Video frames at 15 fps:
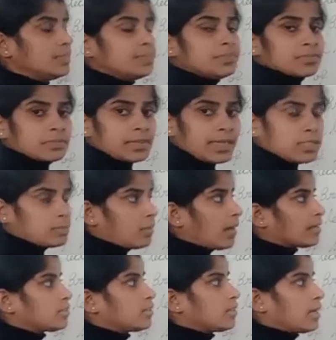that's
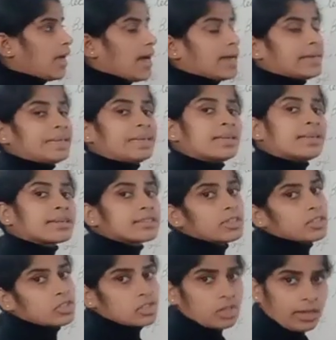passing an electric
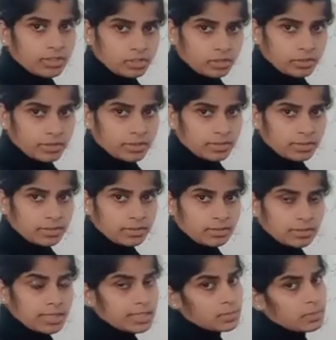charges.
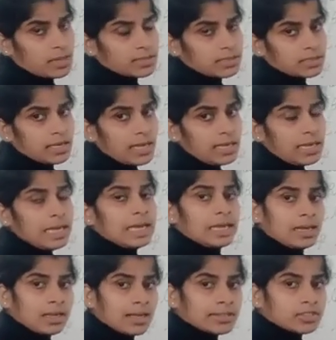That's passing an
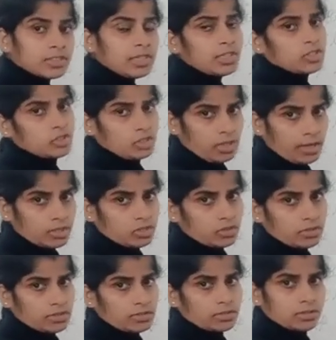electric
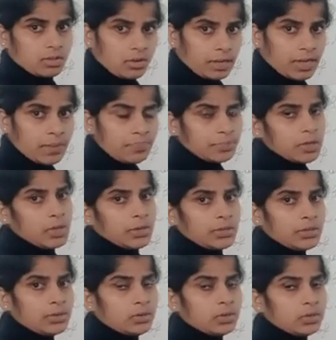charges. Okay. You
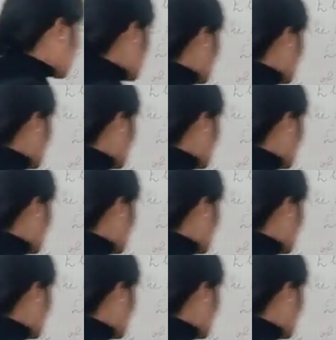know,